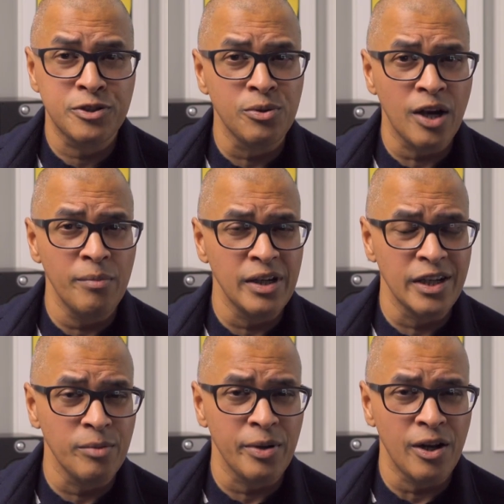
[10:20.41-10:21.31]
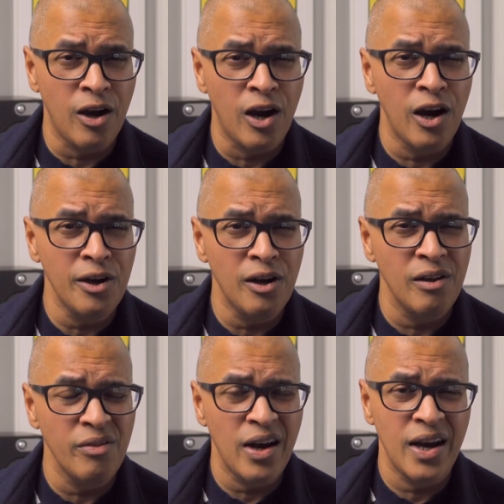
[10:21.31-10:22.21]
do come in a little bit hot
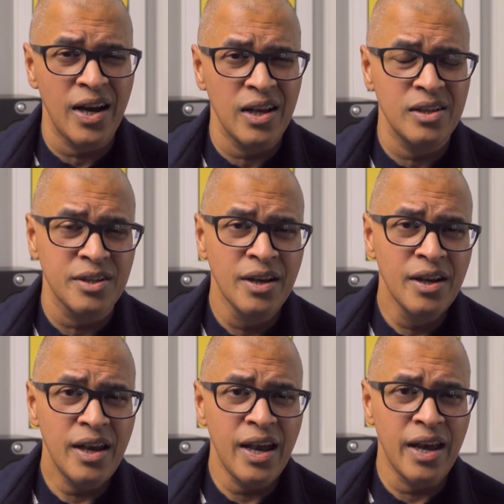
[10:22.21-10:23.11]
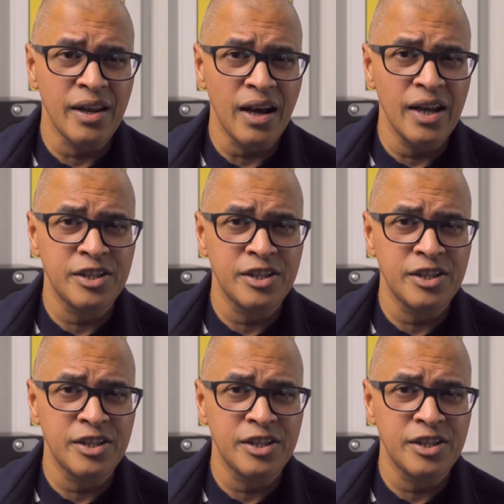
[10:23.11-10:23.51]
on the highs, and I